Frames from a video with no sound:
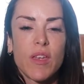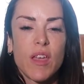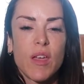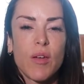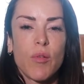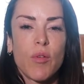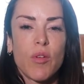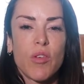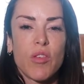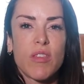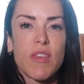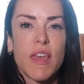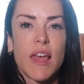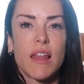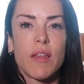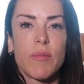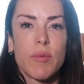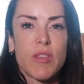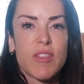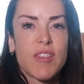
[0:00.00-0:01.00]
it was,
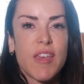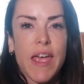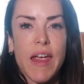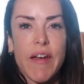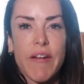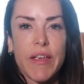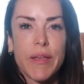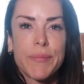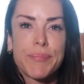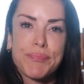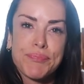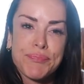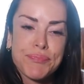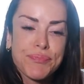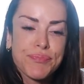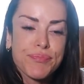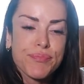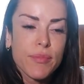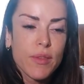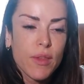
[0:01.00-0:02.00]
yeah, a little bit scary.
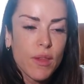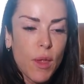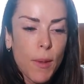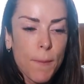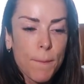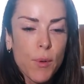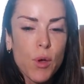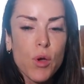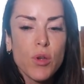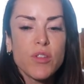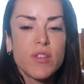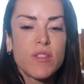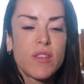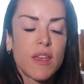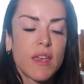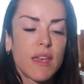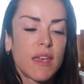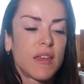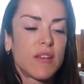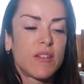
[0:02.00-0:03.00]
But
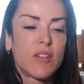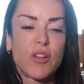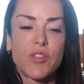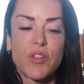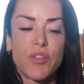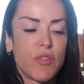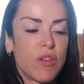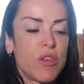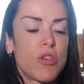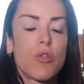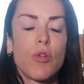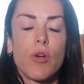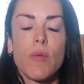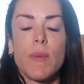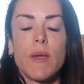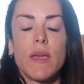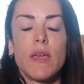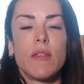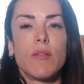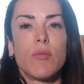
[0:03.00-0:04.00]
the doctor
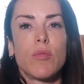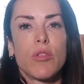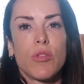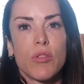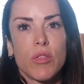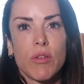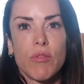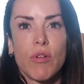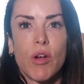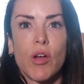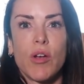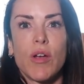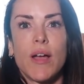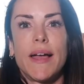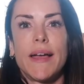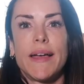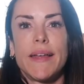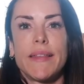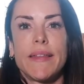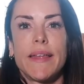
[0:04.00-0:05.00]
reassured me there was nothing
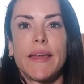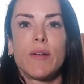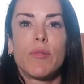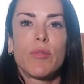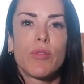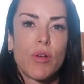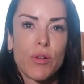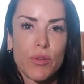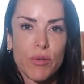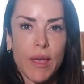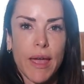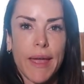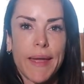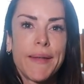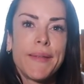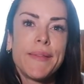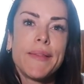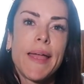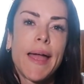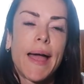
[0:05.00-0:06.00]
wrong and that it was all
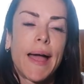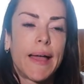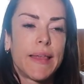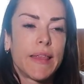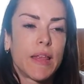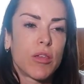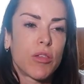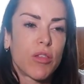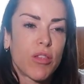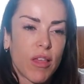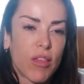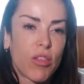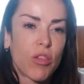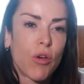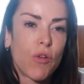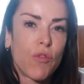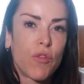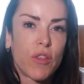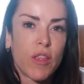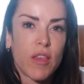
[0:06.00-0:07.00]
okay, and I just had
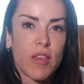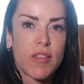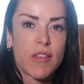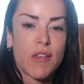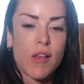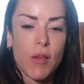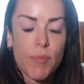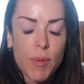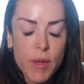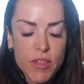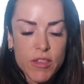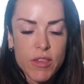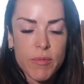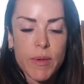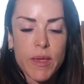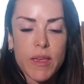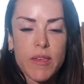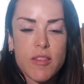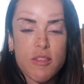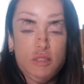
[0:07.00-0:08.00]
to go for this
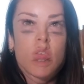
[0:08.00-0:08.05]
colposcopy.